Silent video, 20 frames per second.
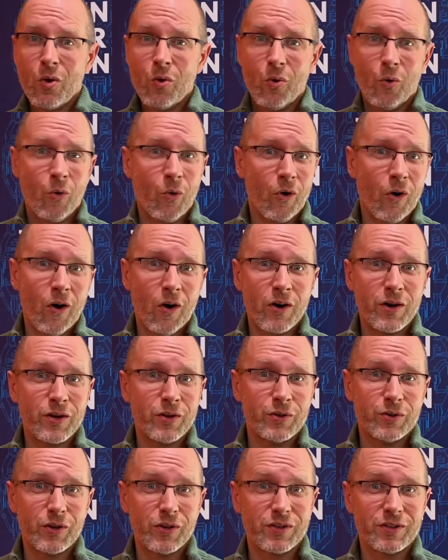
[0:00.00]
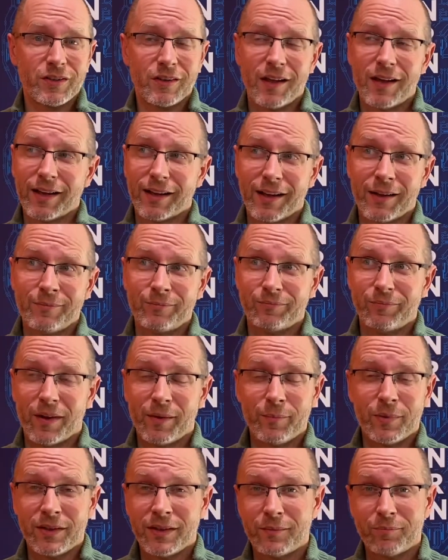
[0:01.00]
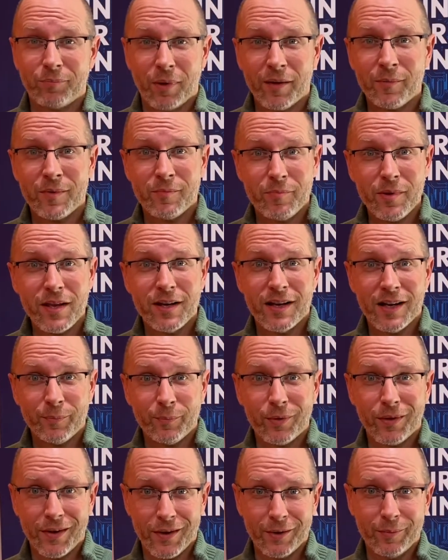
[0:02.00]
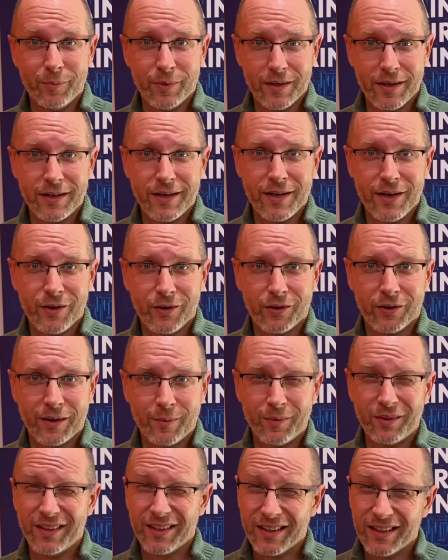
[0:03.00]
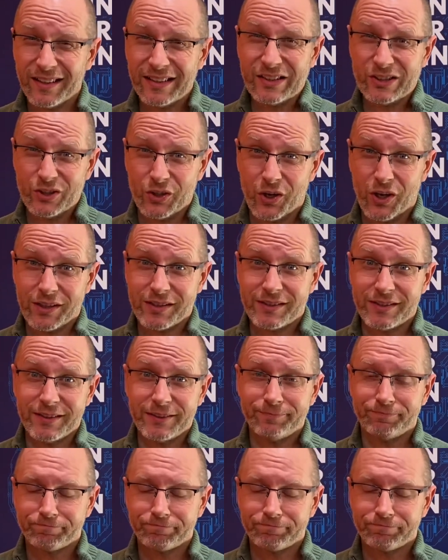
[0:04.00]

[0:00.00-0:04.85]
Or are you just like I've been beat up a little bit here and I'm a little exhausted?